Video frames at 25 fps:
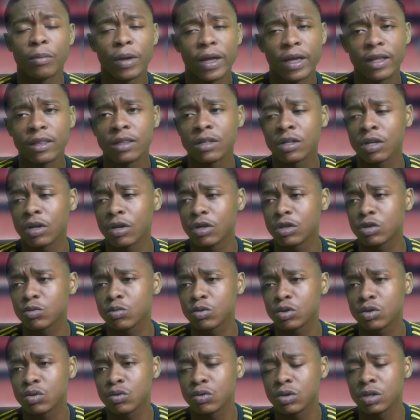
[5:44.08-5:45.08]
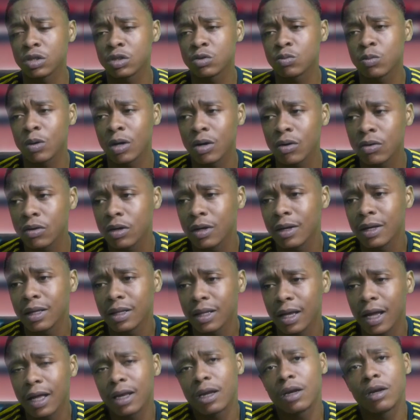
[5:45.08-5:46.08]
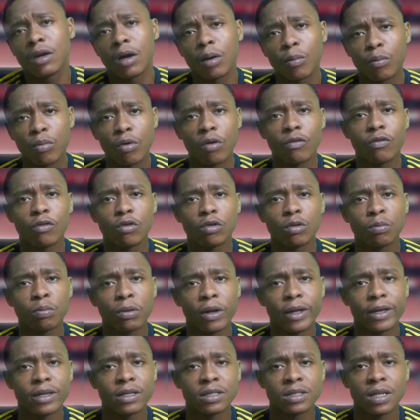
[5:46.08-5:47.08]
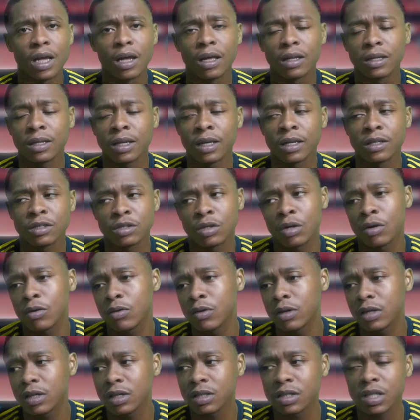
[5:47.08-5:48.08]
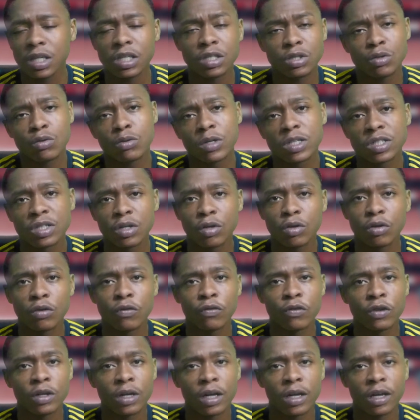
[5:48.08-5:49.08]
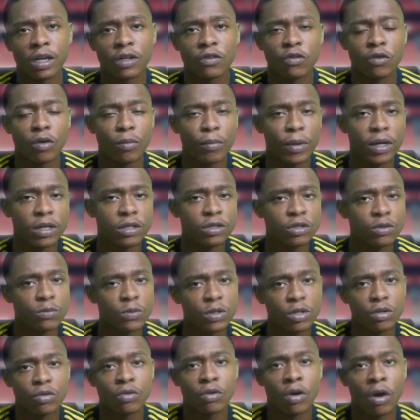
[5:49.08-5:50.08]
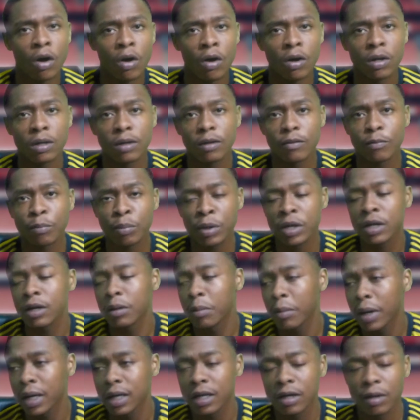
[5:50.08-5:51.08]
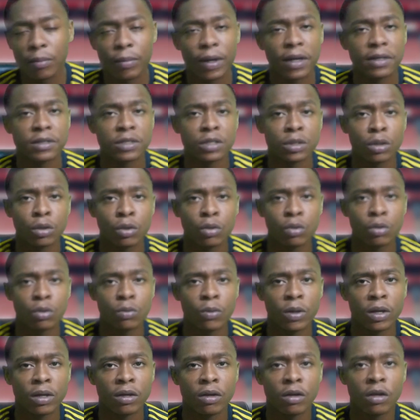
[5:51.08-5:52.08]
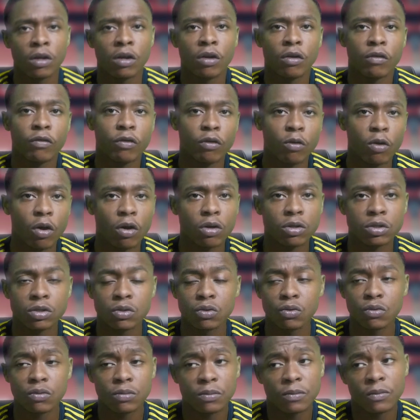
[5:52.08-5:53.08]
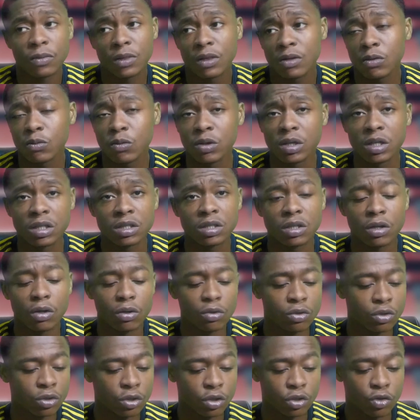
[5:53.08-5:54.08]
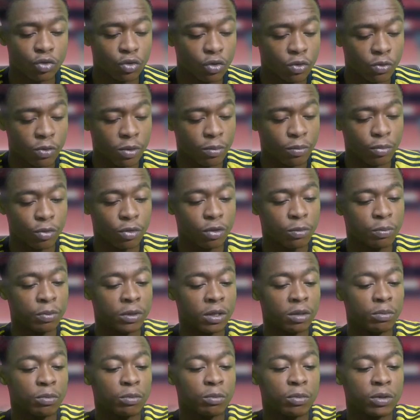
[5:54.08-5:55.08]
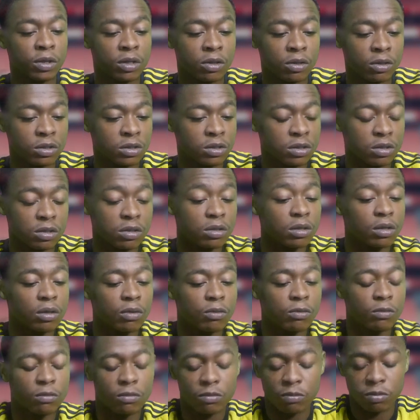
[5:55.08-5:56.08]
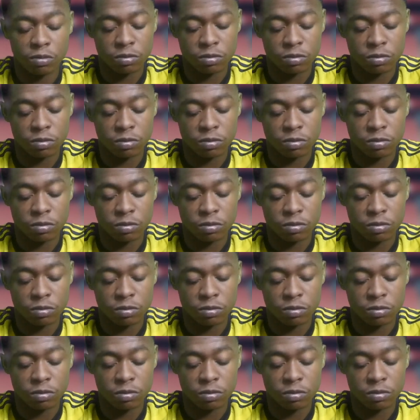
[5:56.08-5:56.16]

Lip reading: Ed Turns was good as well. They had a number of good players out there. So it's always a good thing, I guess, for a manager when you can't pick a man of the match in a good way. For Arsenal, we need to go to the drawing board, people, because, you know,